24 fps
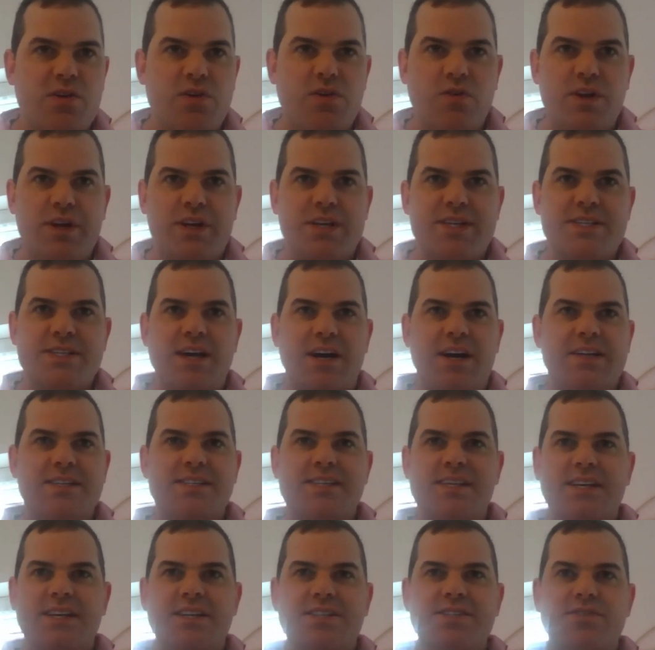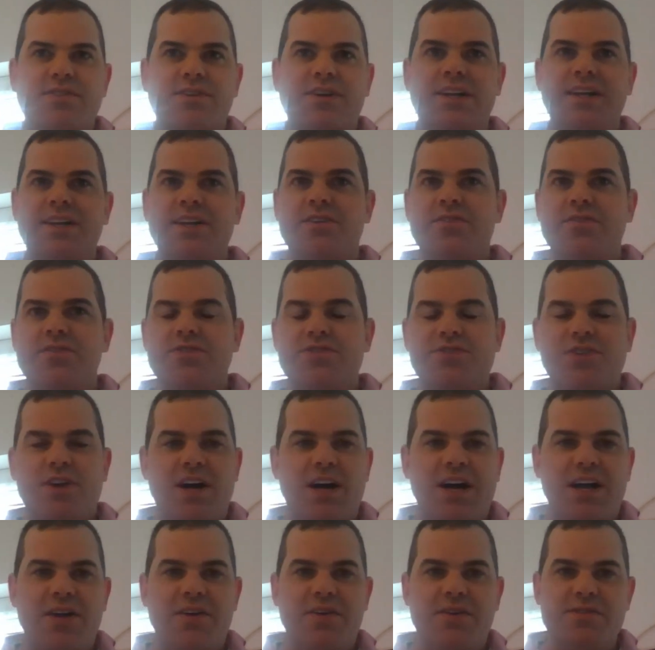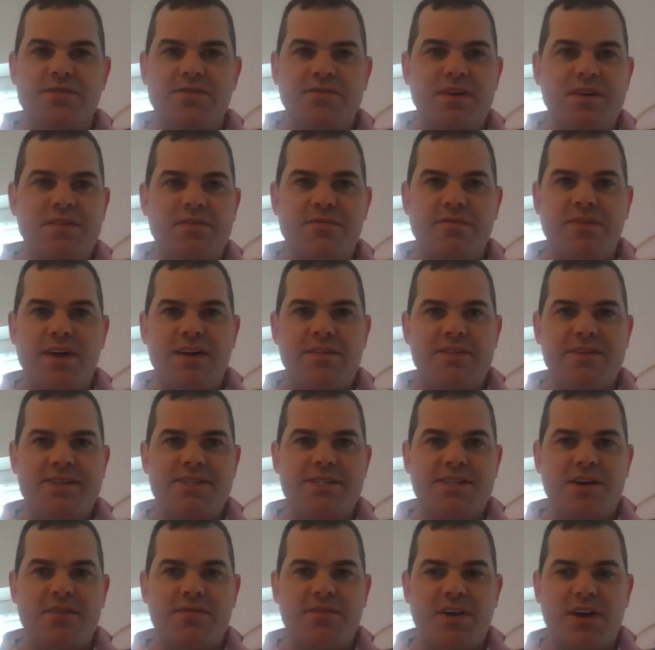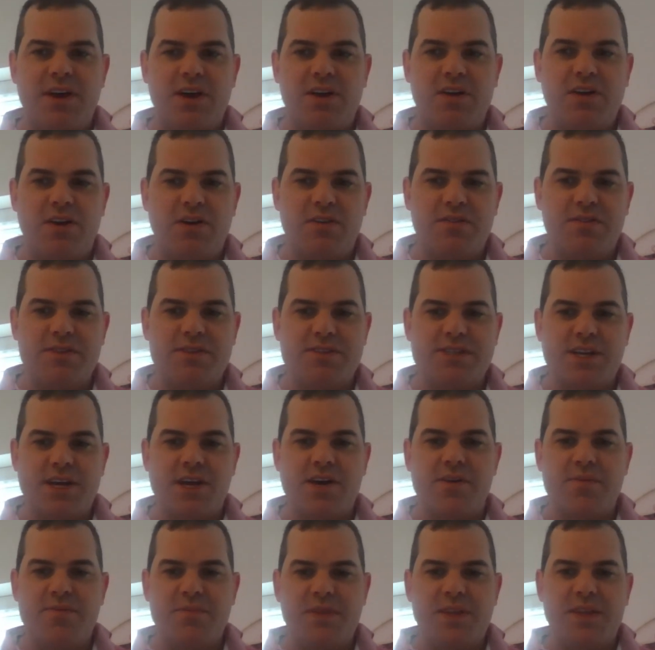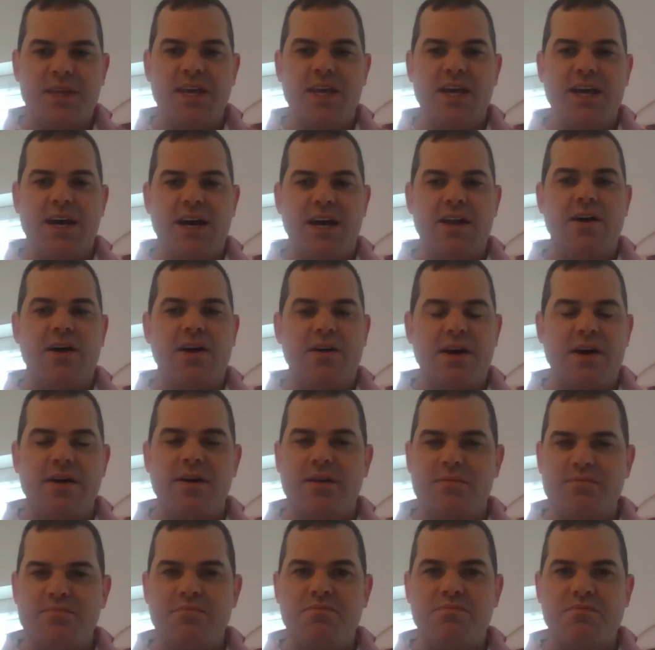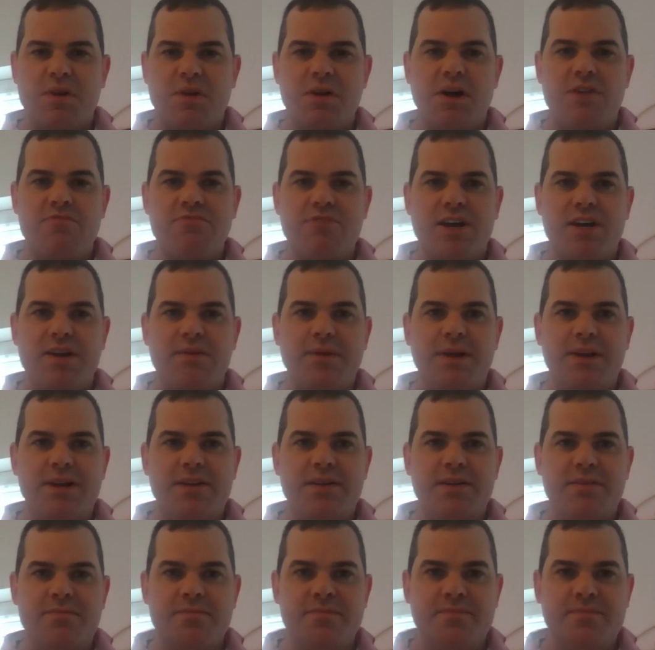All exciting sort of clinical trials and various stuff going on. So yeah, and I recommend it.